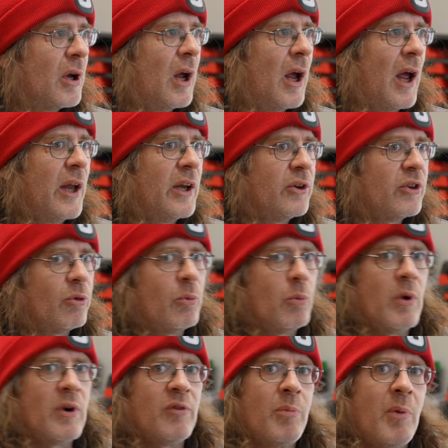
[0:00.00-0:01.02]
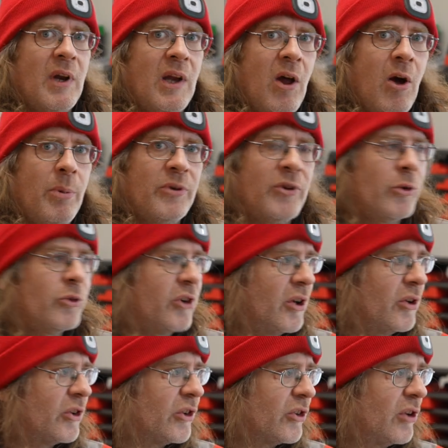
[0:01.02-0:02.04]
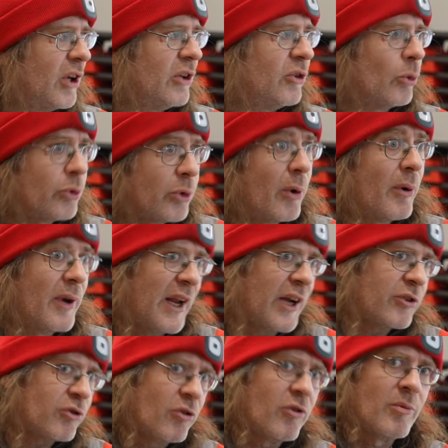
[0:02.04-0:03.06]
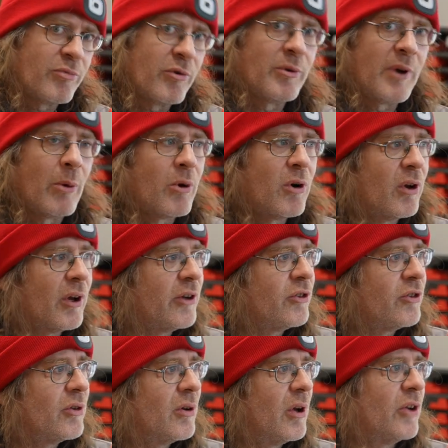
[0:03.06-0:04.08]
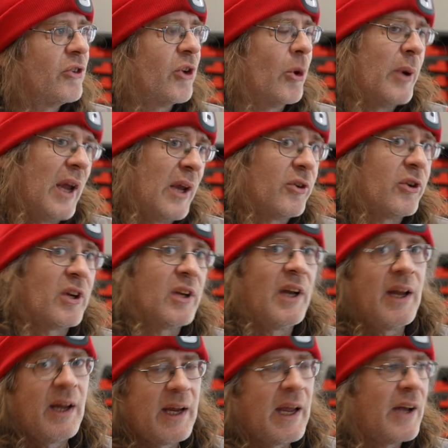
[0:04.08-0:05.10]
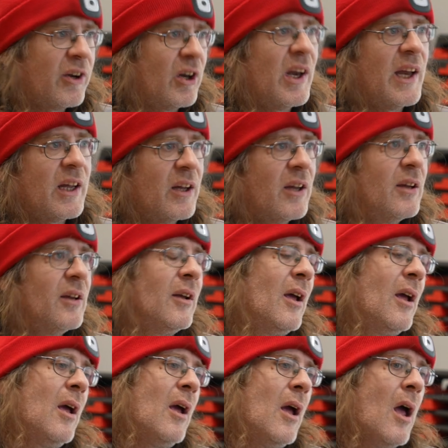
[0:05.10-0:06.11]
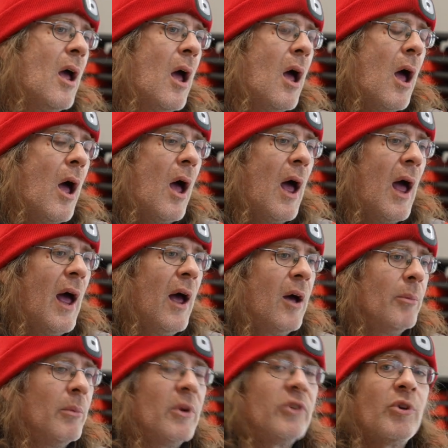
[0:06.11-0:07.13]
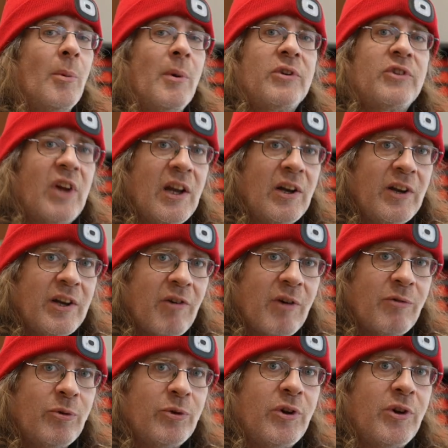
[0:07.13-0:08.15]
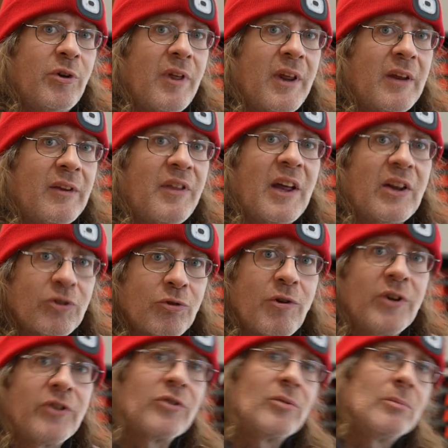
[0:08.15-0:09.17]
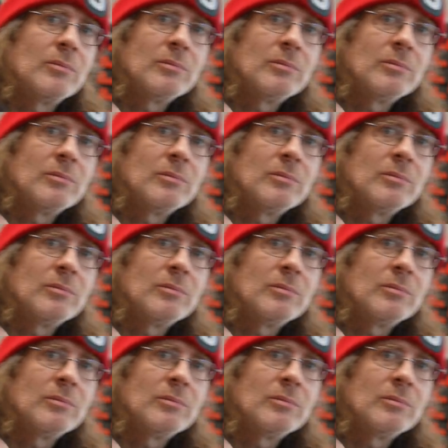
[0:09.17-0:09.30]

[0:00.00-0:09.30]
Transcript: and one of my lab associates is also a lecturer at Brunel College, and so he had to connect. He had a link. Um, so I'm eternally grateful to you. Thanks, Chris.